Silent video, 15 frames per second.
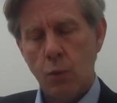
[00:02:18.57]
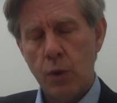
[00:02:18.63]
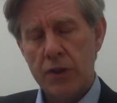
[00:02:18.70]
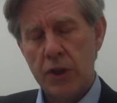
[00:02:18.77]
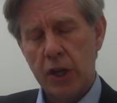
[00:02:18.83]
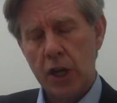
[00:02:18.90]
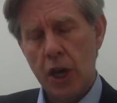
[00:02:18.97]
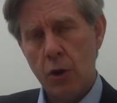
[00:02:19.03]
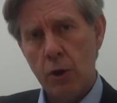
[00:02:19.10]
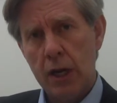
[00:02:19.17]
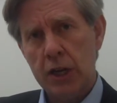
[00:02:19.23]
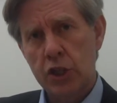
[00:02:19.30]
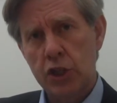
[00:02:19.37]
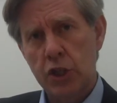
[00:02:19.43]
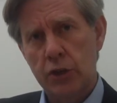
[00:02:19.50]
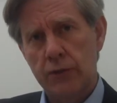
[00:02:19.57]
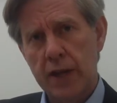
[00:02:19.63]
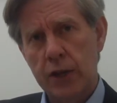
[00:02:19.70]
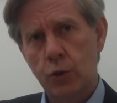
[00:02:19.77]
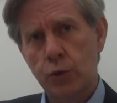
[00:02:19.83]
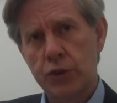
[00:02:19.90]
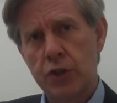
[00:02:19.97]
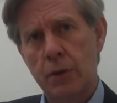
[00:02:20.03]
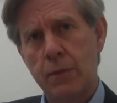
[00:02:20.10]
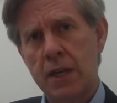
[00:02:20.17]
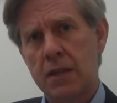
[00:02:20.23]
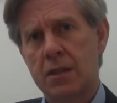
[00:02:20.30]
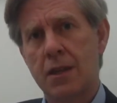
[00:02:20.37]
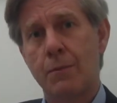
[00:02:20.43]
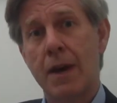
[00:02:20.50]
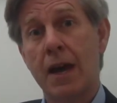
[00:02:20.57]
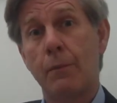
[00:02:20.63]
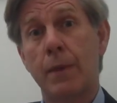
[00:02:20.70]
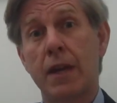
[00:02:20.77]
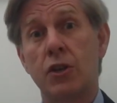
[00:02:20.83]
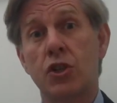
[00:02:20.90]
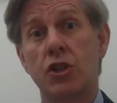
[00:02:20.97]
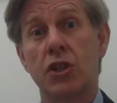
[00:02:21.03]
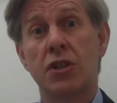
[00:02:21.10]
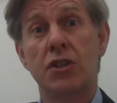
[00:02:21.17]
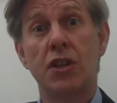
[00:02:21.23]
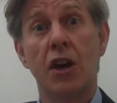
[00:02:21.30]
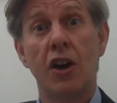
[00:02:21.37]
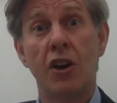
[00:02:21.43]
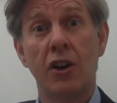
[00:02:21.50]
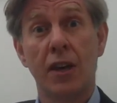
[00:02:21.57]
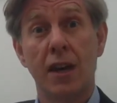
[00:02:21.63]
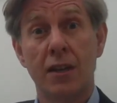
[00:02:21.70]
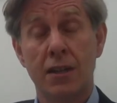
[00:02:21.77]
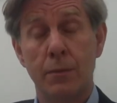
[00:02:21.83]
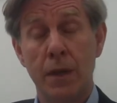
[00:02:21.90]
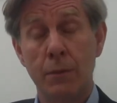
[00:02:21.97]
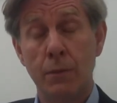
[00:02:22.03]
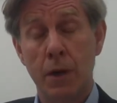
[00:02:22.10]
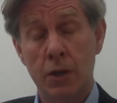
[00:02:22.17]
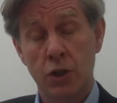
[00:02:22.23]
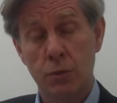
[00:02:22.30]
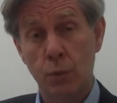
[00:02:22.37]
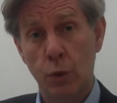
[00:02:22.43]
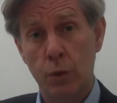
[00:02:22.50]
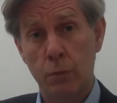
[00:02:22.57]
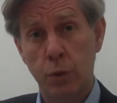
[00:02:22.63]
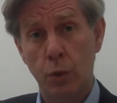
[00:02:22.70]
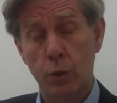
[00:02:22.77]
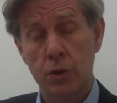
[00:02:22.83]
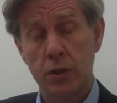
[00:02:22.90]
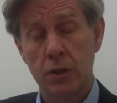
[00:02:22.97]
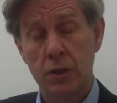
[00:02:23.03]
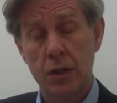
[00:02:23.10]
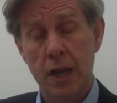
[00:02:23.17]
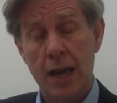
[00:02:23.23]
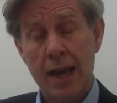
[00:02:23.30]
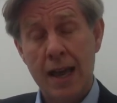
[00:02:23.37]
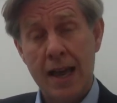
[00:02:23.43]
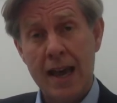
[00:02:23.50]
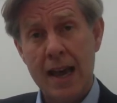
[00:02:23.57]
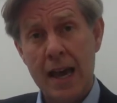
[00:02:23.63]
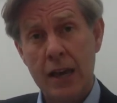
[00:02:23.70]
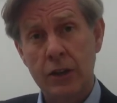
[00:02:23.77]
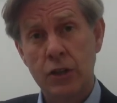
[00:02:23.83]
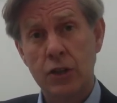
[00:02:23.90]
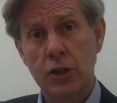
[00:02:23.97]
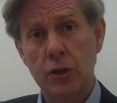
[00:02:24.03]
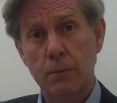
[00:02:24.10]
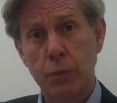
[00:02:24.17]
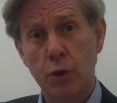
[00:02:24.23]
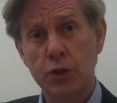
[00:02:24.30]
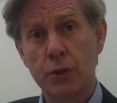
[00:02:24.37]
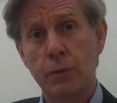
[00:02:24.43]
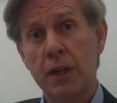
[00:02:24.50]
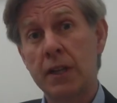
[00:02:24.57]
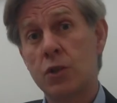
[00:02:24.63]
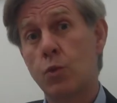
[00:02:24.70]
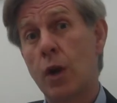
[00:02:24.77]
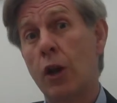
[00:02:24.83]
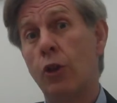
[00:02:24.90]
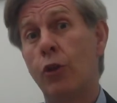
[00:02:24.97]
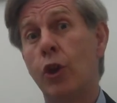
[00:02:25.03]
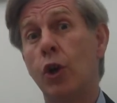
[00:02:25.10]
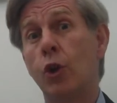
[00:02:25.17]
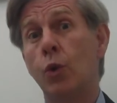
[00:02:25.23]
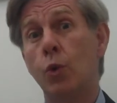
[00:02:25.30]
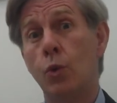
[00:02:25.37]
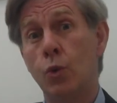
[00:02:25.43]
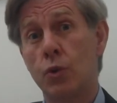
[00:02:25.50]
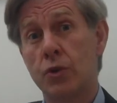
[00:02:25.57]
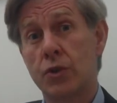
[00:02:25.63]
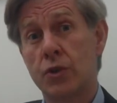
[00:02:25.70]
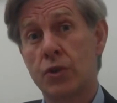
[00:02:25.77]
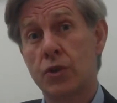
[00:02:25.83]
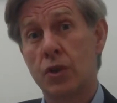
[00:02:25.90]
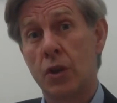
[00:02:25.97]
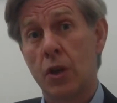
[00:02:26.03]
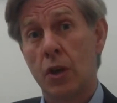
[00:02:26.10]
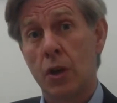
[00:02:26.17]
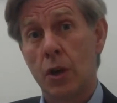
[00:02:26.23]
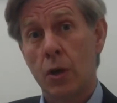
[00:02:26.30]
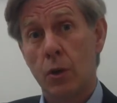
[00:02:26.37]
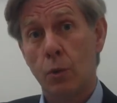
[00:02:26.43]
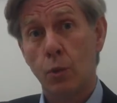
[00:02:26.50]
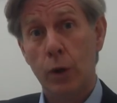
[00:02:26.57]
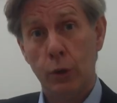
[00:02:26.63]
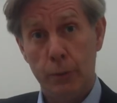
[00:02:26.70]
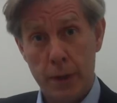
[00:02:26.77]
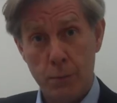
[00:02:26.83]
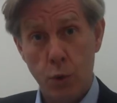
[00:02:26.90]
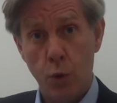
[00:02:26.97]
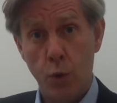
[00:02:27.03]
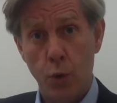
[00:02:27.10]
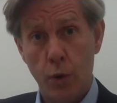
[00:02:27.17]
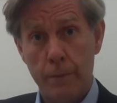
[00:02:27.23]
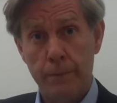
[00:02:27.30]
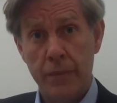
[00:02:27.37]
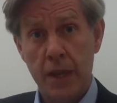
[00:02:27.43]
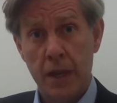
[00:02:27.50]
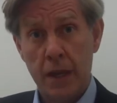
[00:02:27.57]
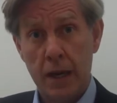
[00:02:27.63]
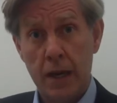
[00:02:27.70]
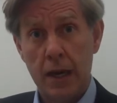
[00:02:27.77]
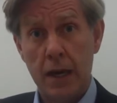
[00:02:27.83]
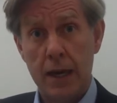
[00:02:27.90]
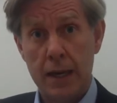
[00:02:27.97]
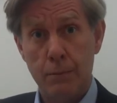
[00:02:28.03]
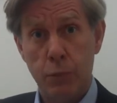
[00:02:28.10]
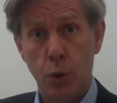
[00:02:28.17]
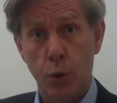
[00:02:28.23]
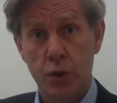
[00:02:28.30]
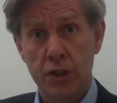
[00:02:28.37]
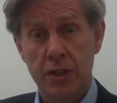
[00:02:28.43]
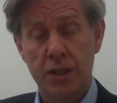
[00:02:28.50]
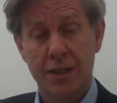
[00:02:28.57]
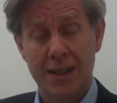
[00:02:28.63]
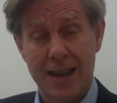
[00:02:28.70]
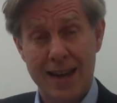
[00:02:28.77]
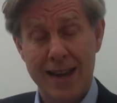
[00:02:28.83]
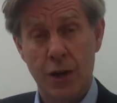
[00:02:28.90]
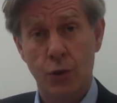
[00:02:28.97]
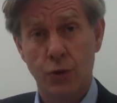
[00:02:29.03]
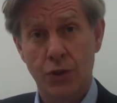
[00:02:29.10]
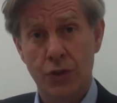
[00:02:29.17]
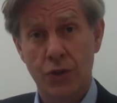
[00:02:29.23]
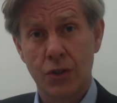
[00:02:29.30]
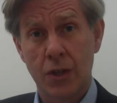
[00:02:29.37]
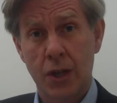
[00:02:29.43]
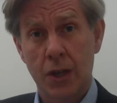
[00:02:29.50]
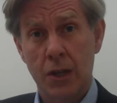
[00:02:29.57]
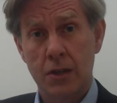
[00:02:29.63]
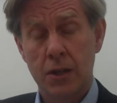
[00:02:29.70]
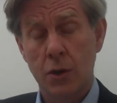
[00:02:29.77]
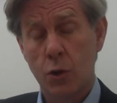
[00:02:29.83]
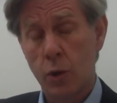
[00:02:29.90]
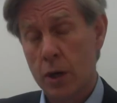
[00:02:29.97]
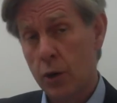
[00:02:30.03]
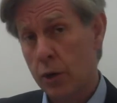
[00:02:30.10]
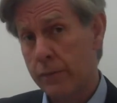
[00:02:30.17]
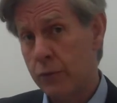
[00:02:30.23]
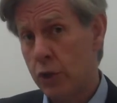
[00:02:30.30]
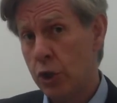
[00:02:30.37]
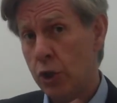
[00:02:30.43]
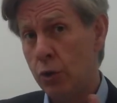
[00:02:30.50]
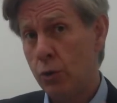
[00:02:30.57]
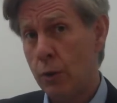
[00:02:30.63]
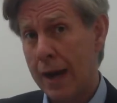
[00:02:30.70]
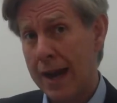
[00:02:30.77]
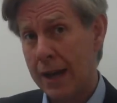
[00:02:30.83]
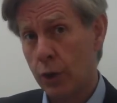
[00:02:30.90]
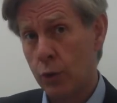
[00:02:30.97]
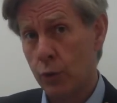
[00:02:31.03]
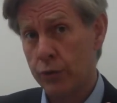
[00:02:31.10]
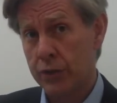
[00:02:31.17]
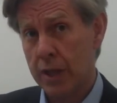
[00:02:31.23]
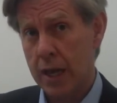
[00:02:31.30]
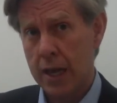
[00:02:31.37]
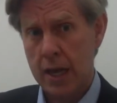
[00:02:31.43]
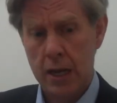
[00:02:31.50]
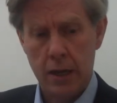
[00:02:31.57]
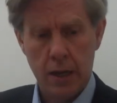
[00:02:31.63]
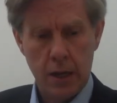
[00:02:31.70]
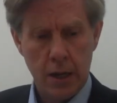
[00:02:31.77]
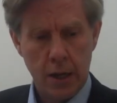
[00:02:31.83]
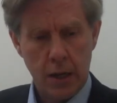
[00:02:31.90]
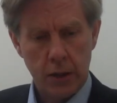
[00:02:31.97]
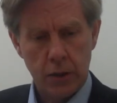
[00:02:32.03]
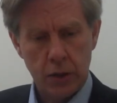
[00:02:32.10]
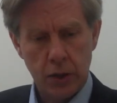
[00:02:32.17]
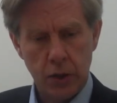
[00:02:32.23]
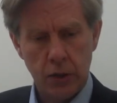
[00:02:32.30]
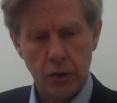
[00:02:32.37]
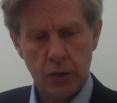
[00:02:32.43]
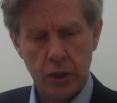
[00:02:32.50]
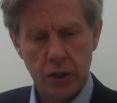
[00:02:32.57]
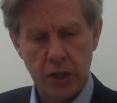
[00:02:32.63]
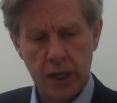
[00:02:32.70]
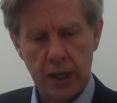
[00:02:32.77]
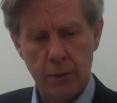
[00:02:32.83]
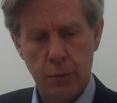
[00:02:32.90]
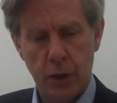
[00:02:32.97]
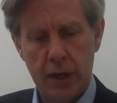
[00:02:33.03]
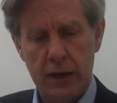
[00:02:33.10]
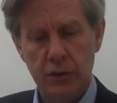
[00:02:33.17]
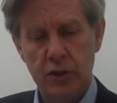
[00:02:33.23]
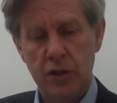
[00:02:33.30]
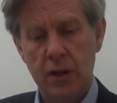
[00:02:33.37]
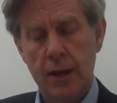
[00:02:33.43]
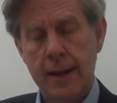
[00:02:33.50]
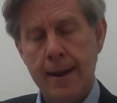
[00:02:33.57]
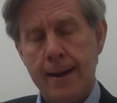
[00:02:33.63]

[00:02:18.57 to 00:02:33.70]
with the coalition, that also means that backbenchers are going to be much more important. And possibly as well, the Lords will be more important as a house. So quite a lot of new angles there to think about.